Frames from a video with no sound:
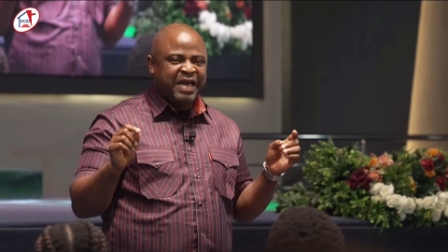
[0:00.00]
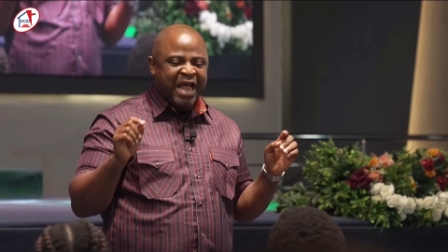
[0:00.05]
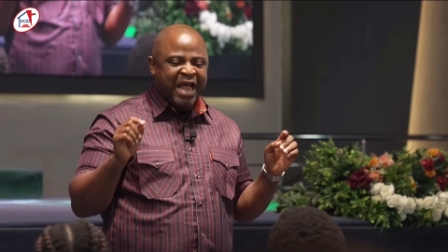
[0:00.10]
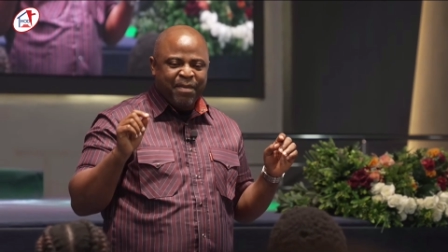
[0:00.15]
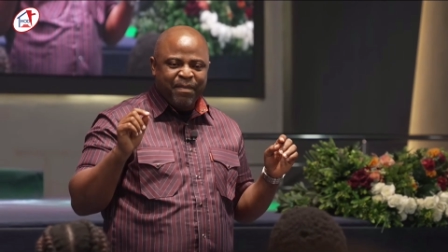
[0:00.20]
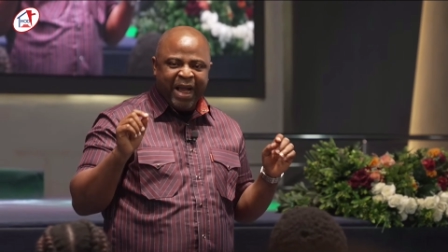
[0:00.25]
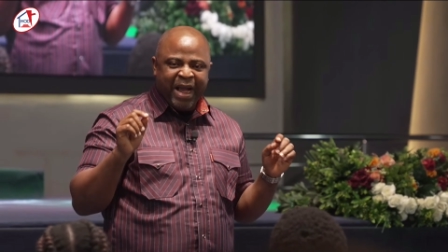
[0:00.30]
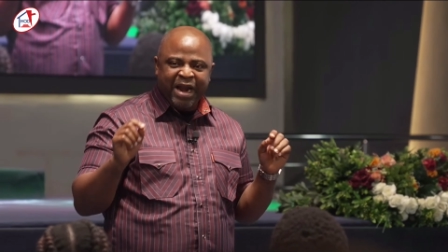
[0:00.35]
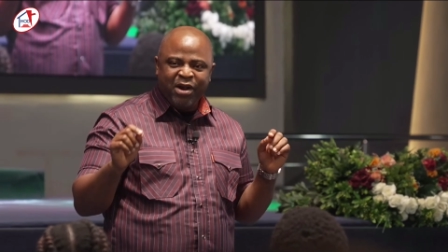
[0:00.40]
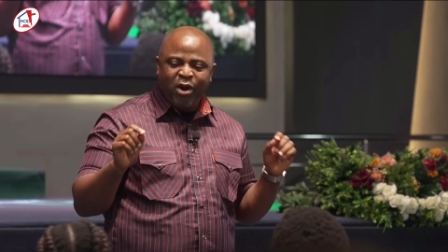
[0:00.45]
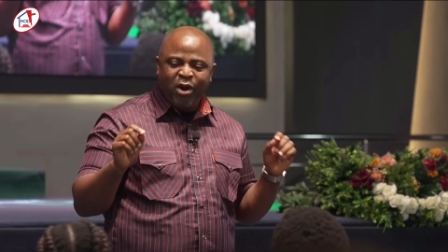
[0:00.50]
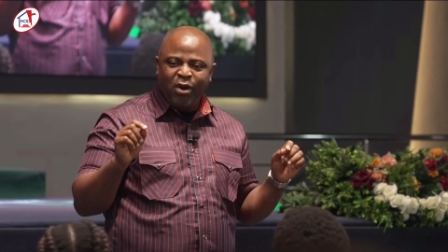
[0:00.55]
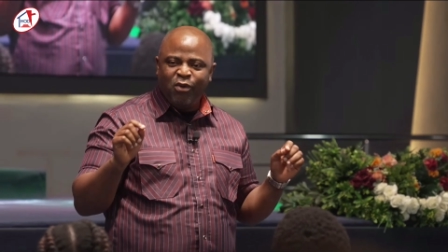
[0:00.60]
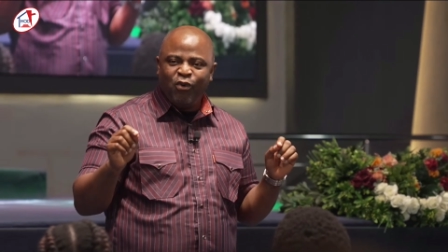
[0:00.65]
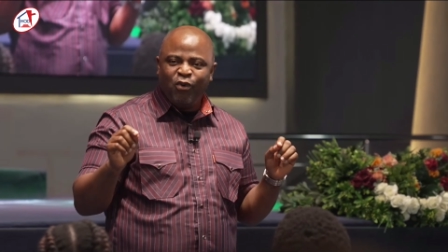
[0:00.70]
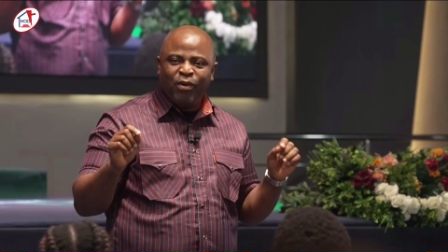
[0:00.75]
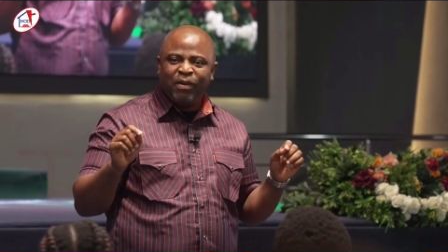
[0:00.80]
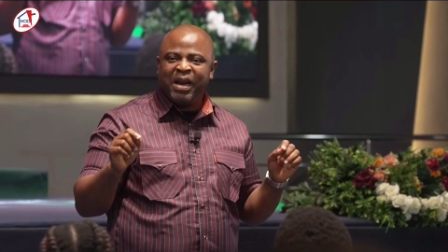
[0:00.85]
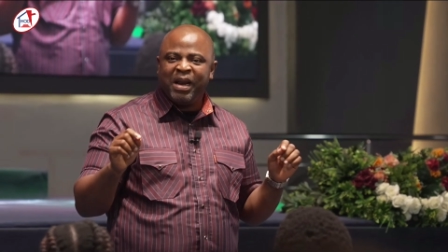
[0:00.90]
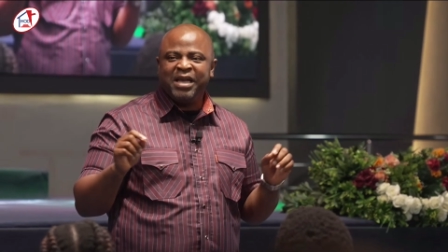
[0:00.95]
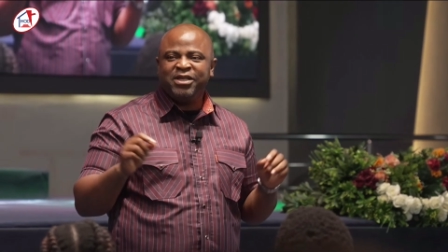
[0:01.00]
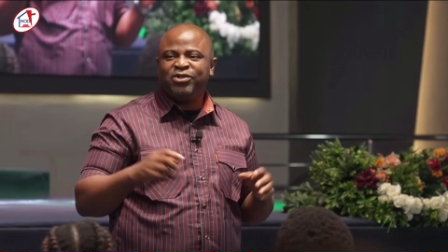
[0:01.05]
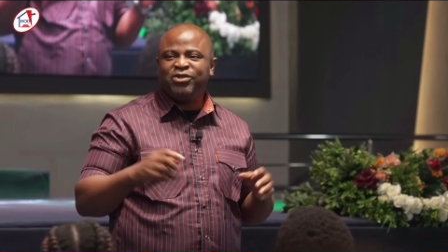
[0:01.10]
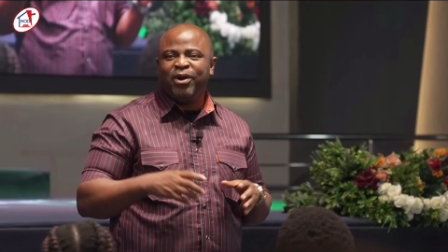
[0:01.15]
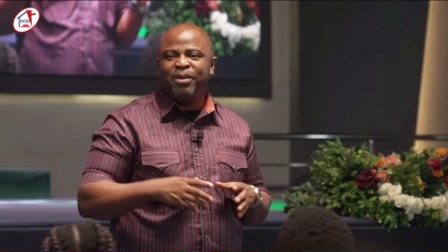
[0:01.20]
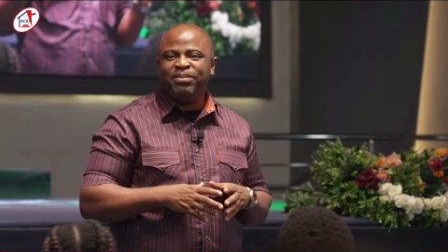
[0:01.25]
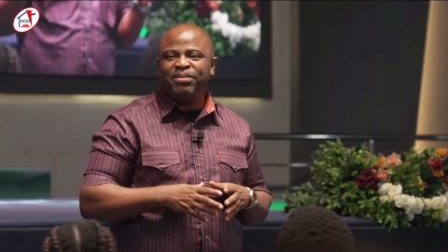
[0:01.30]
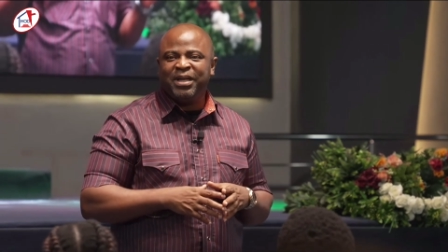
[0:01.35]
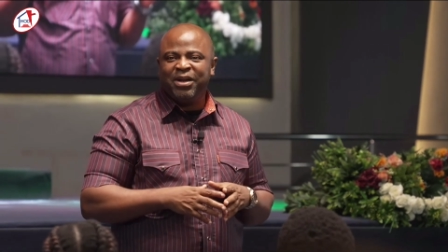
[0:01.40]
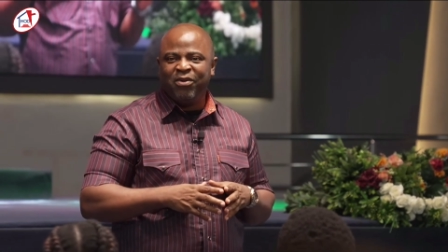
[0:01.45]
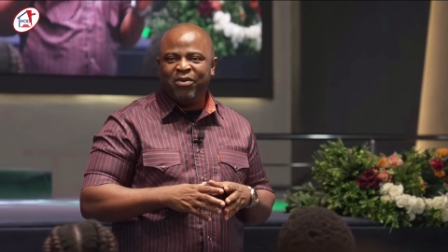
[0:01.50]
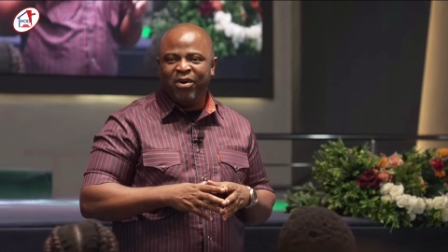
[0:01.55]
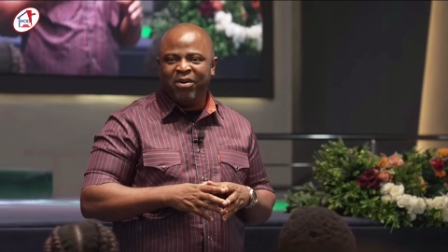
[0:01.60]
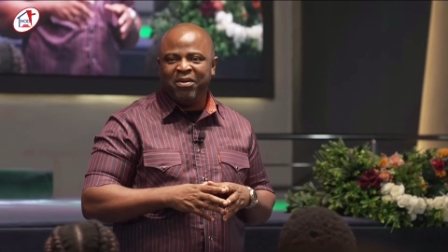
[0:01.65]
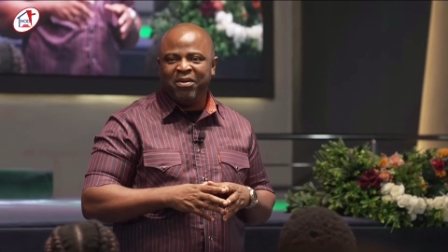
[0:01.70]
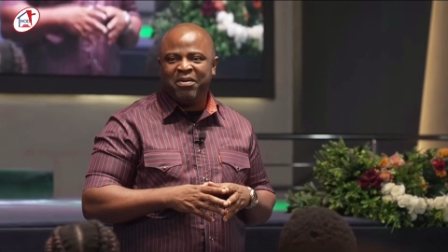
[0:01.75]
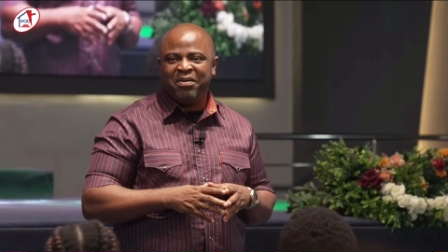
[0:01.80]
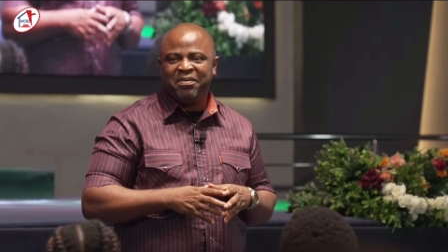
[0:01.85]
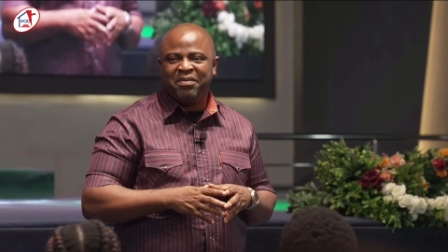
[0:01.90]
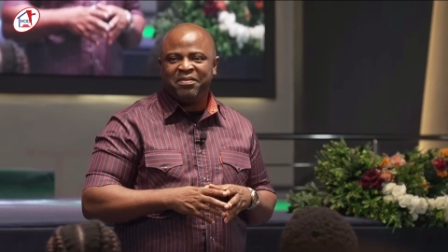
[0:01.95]
They might not look like something
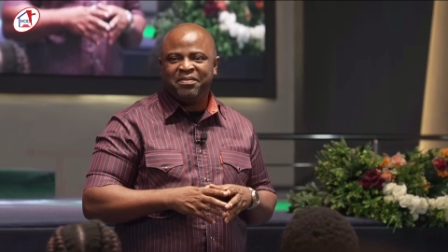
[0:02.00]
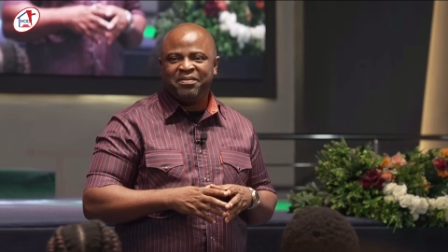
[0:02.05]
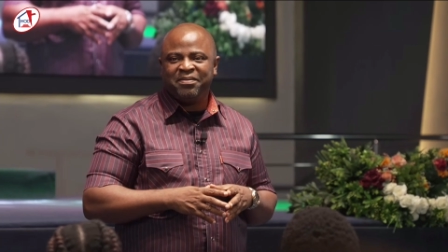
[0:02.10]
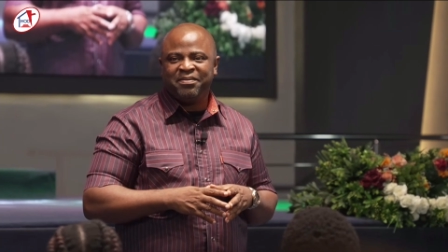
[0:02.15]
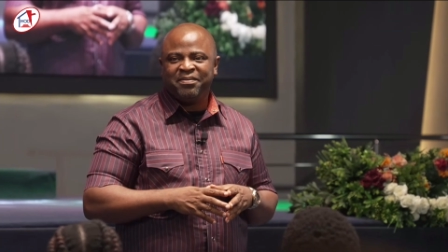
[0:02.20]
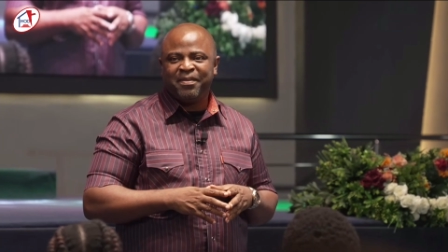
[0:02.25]
wrong.